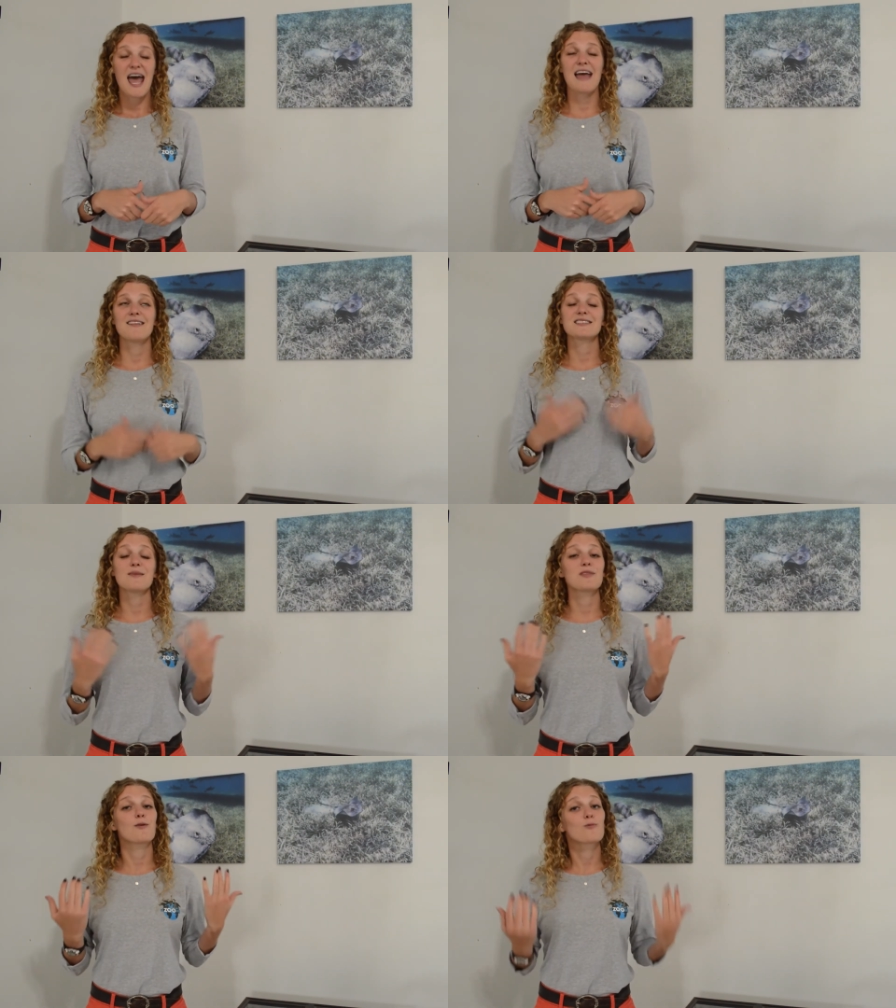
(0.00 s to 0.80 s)
And
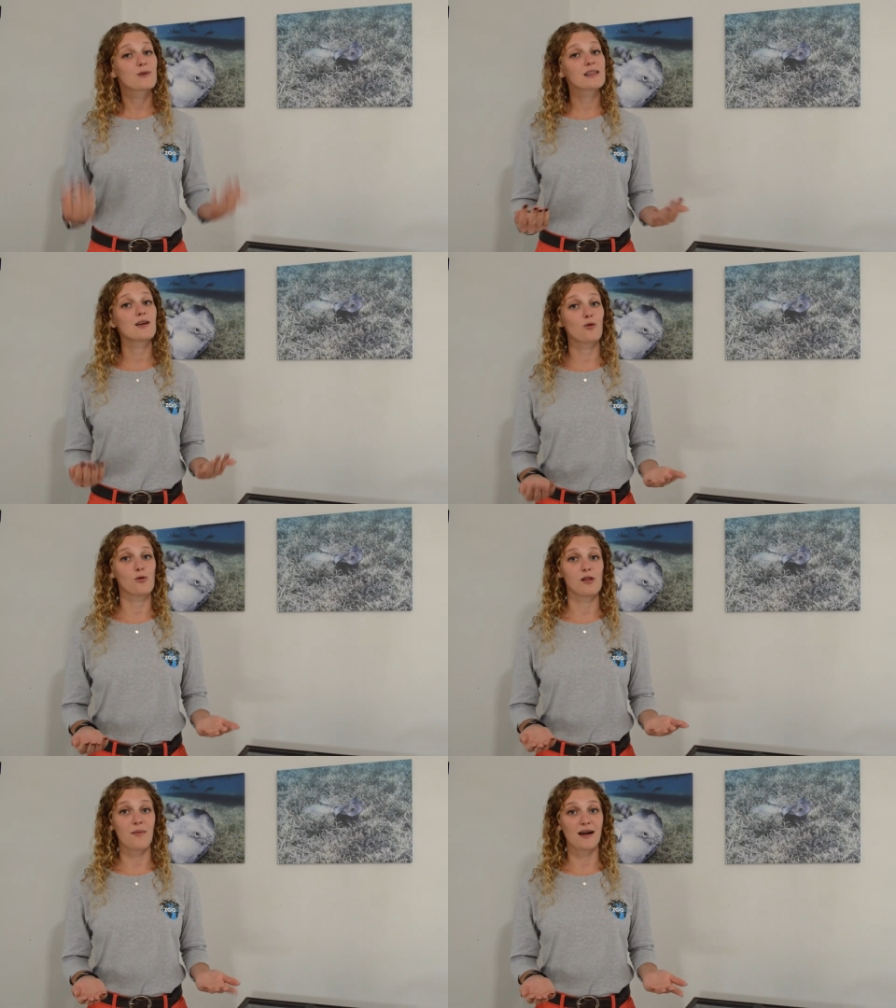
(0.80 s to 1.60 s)
something really
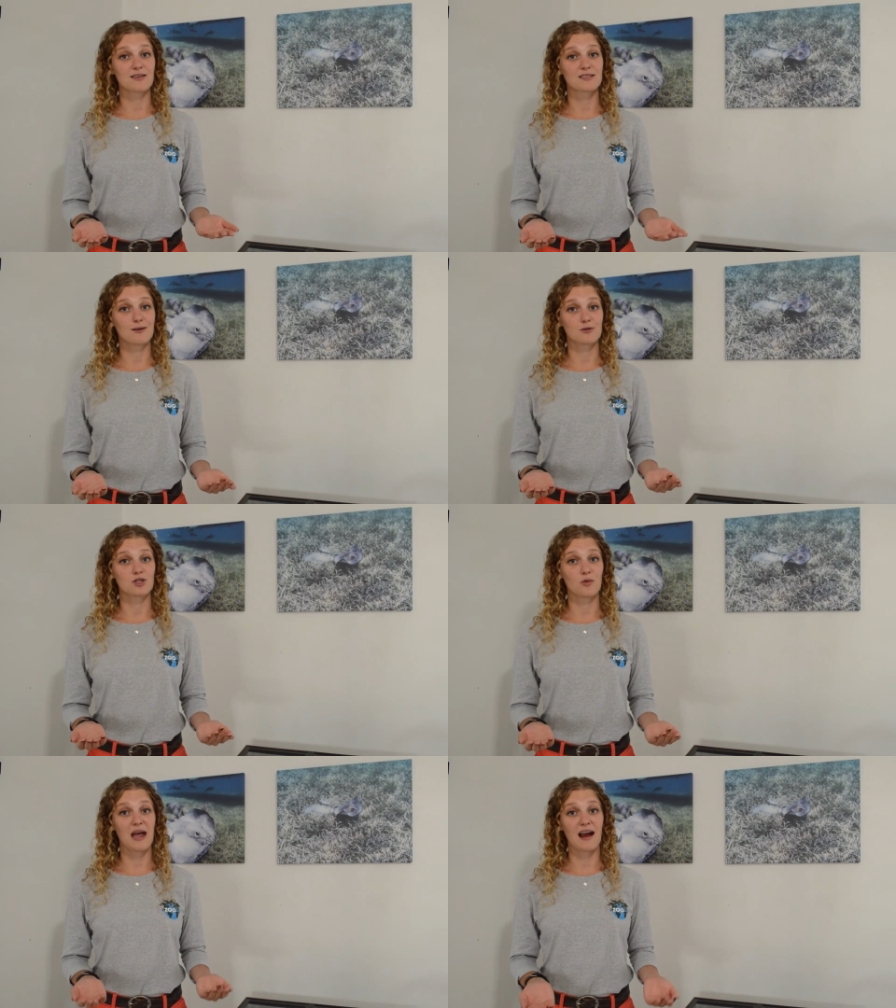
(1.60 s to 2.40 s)
cool about a
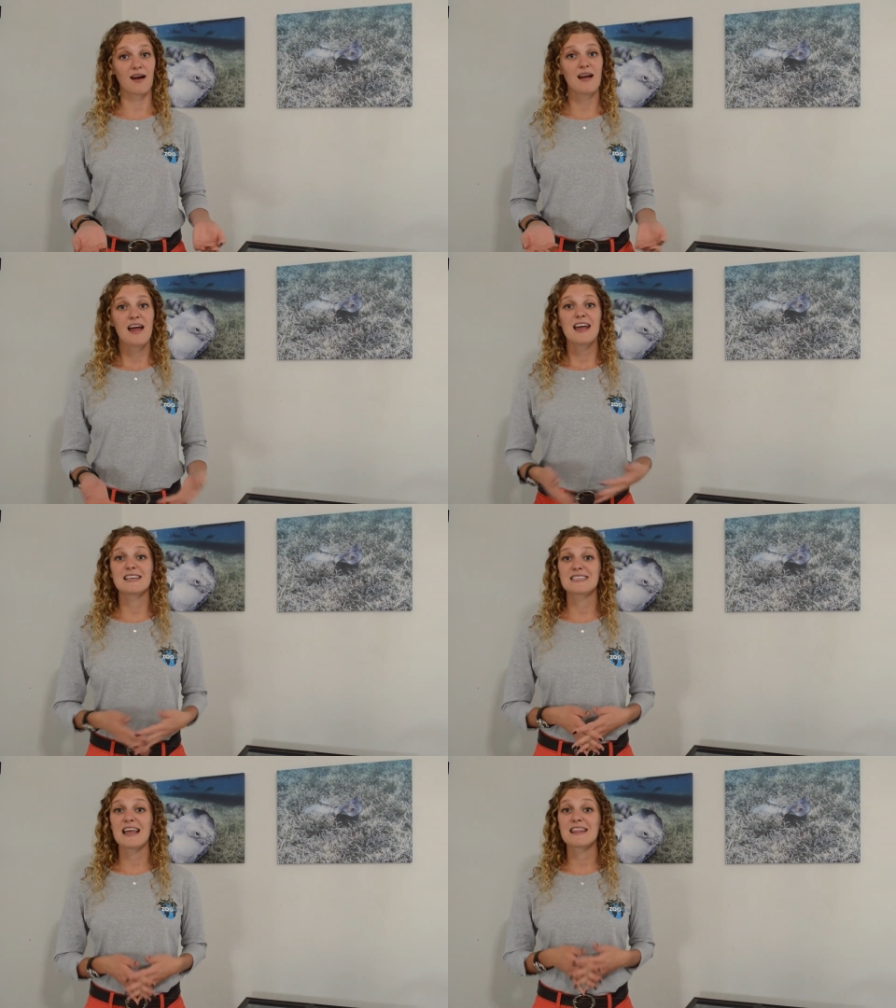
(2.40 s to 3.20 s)
snowshoe hare
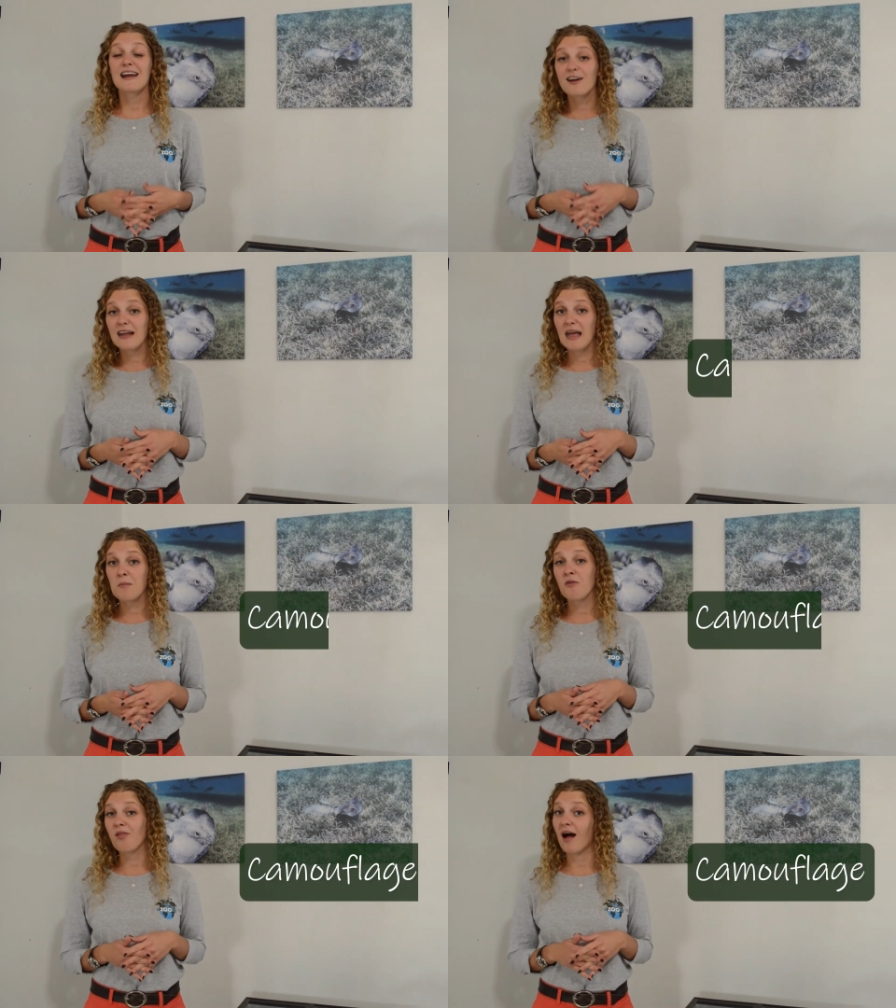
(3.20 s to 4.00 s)
is that their
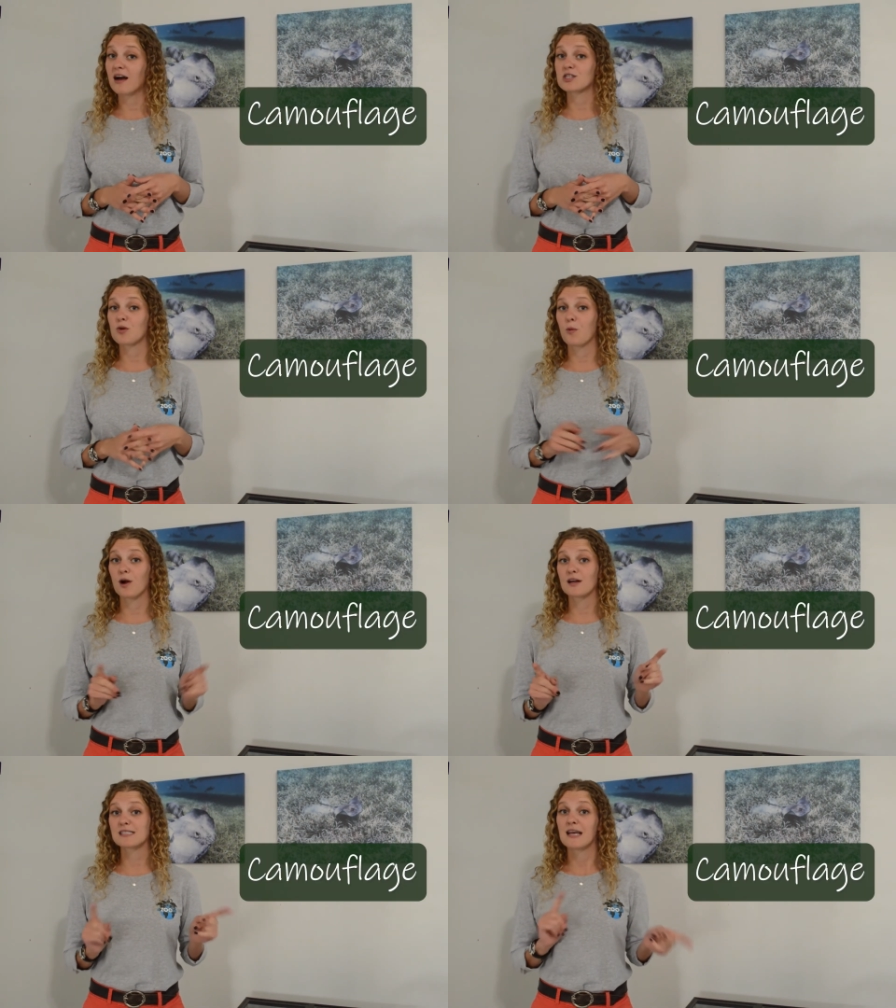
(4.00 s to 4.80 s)
camouflage
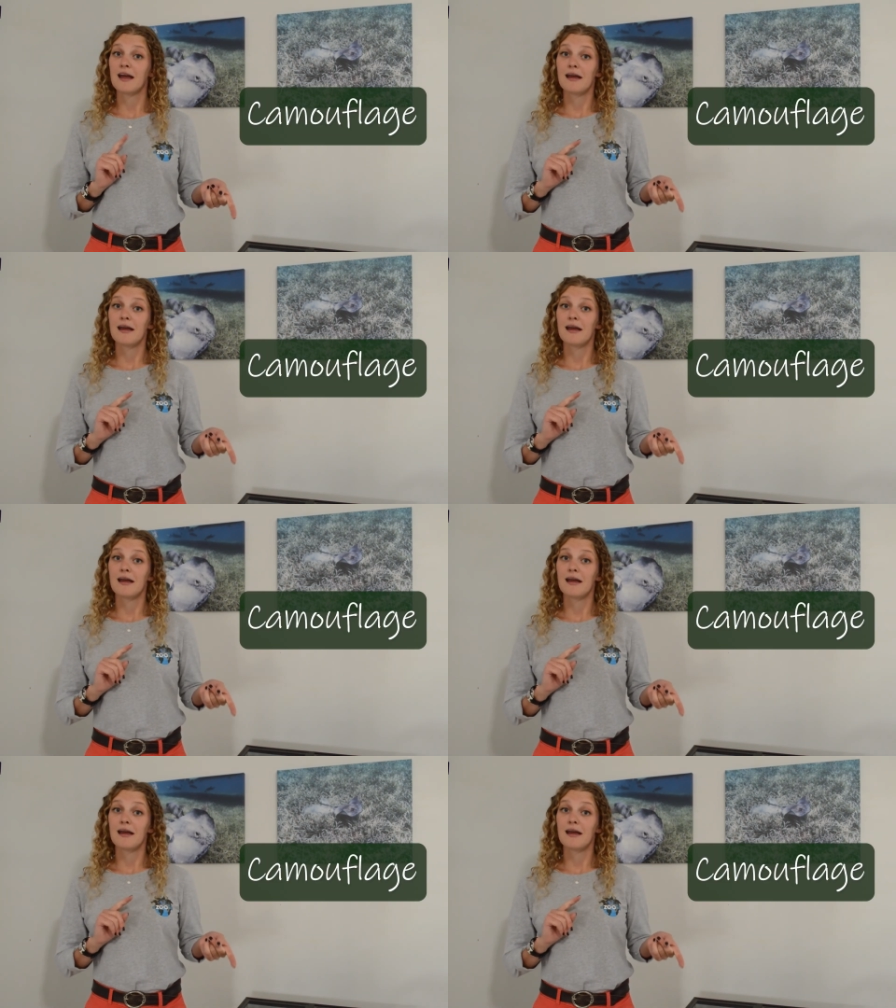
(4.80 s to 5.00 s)
works